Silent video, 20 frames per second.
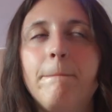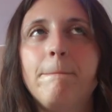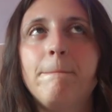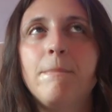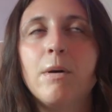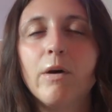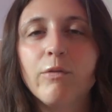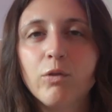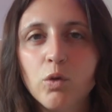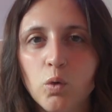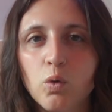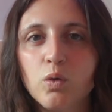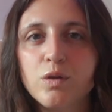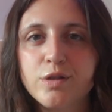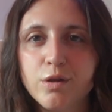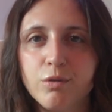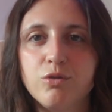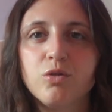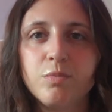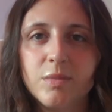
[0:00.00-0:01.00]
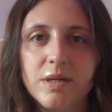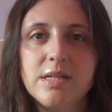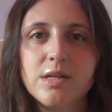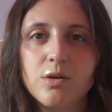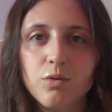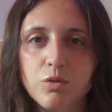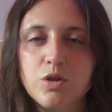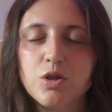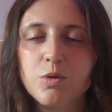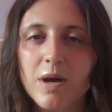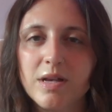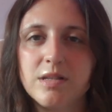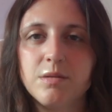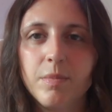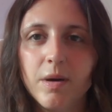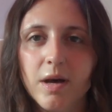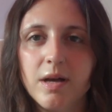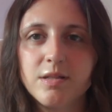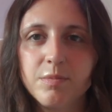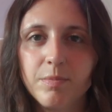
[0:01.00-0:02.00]
But of course social media also has a
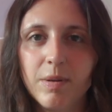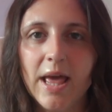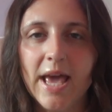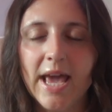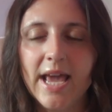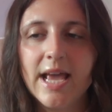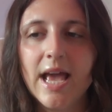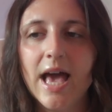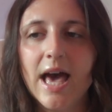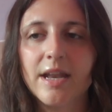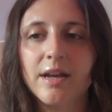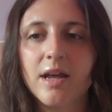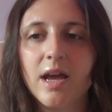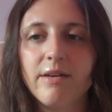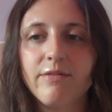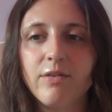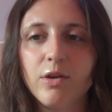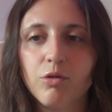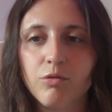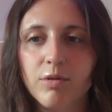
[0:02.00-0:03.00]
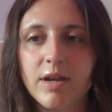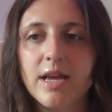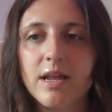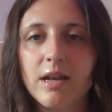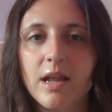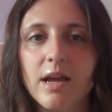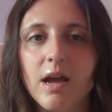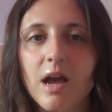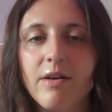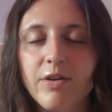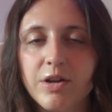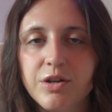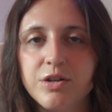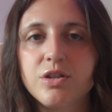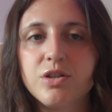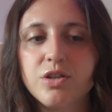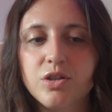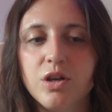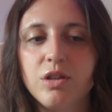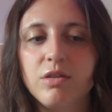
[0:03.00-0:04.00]
part to play, and I've
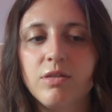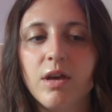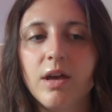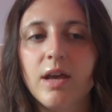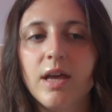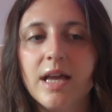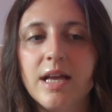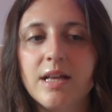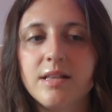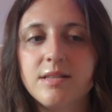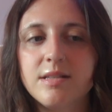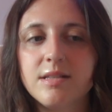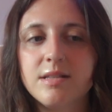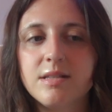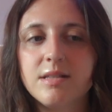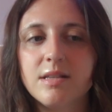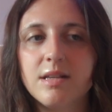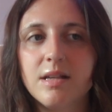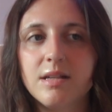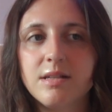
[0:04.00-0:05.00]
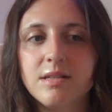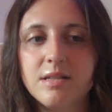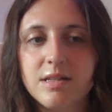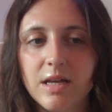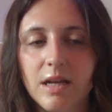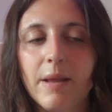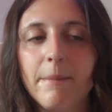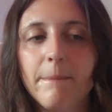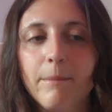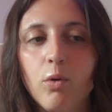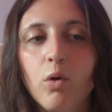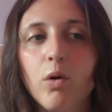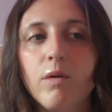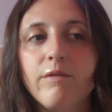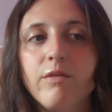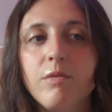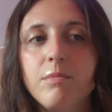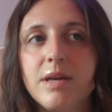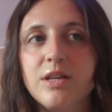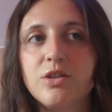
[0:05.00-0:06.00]
understood that it's still important
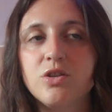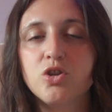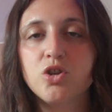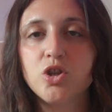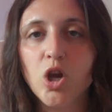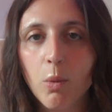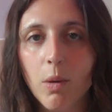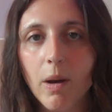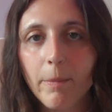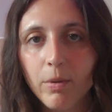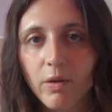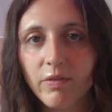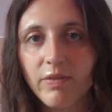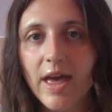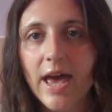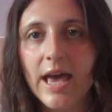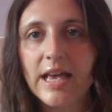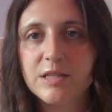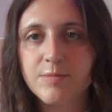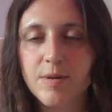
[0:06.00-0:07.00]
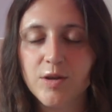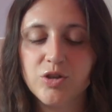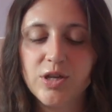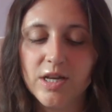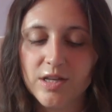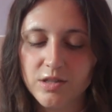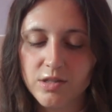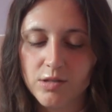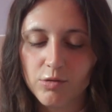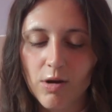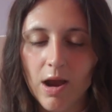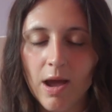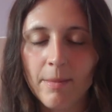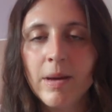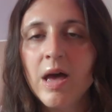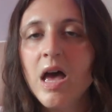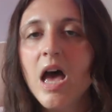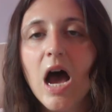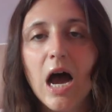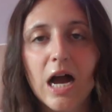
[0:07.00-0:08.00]
for me to show up on there, especially Instagram.
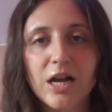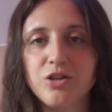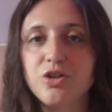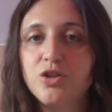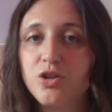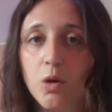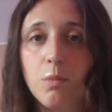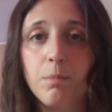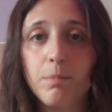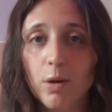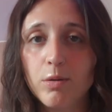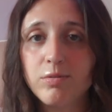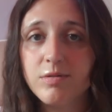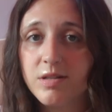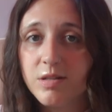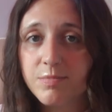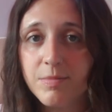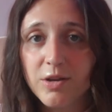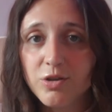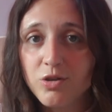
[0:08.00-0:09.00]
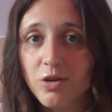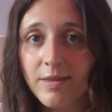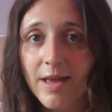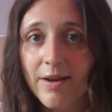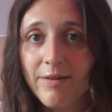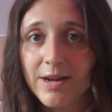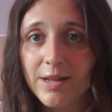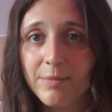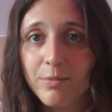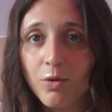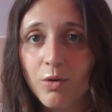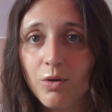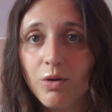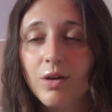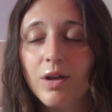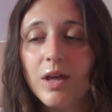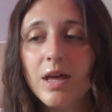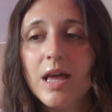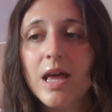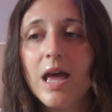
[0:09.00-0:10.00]
I just don't post as much on there anymore.
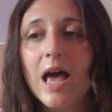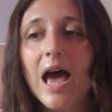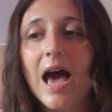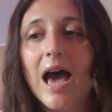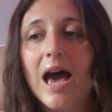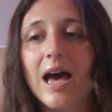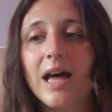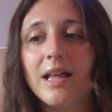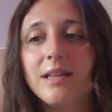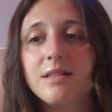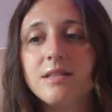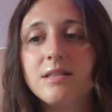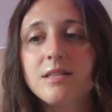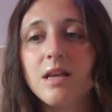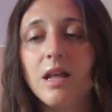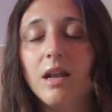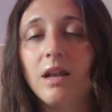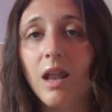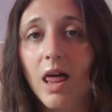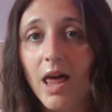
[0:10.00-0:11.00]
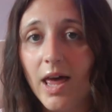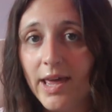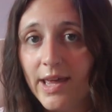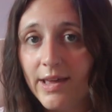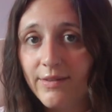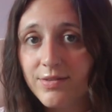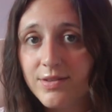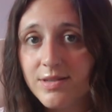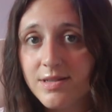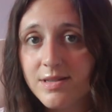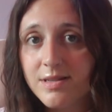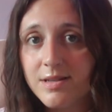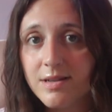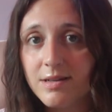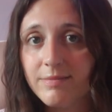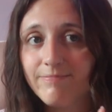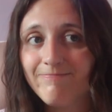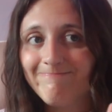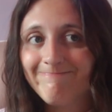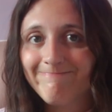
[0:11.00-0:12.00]
And lives
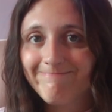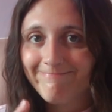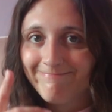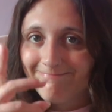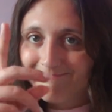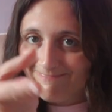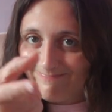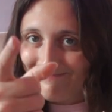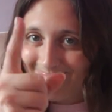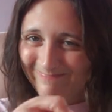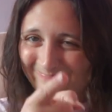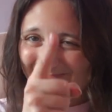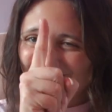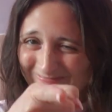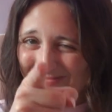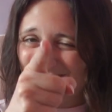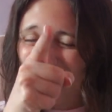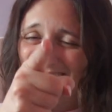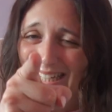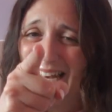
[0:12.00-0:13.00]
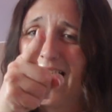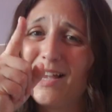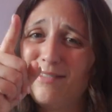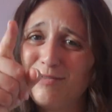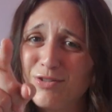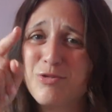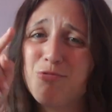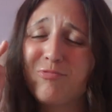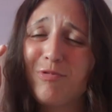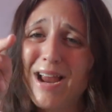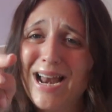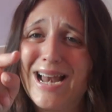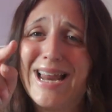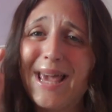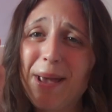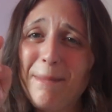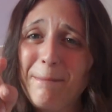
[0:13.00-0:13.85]
are really